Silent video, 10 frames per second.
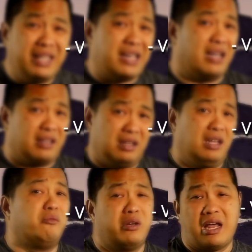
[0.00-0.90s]
can't
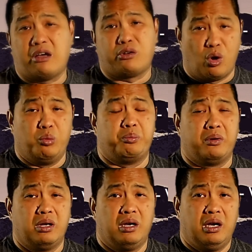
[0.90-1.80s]
live without hope.
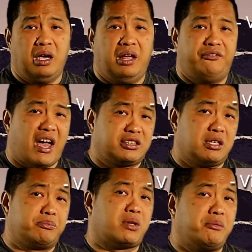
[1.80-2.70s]
In fact,
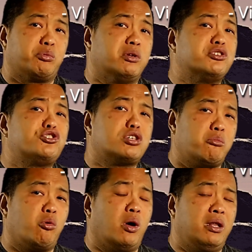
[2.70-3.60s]
sometimes when
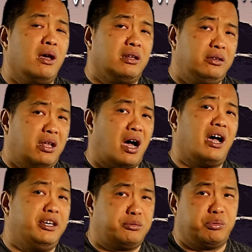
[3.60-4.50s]
someone
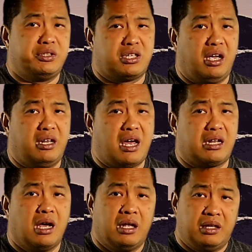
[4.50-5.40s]
dies, we say
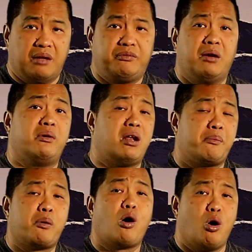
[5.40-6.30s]
that they've given
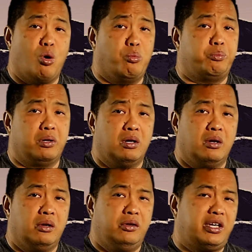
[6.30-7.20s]
up hope.
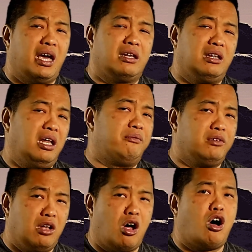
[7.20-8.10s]
You can't
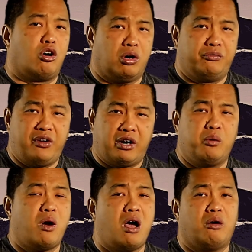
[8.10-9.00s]
live long or
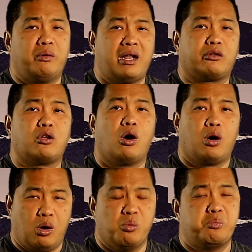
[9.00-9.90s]
very well without
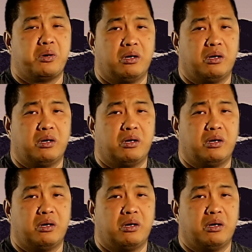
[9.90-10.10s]
hope.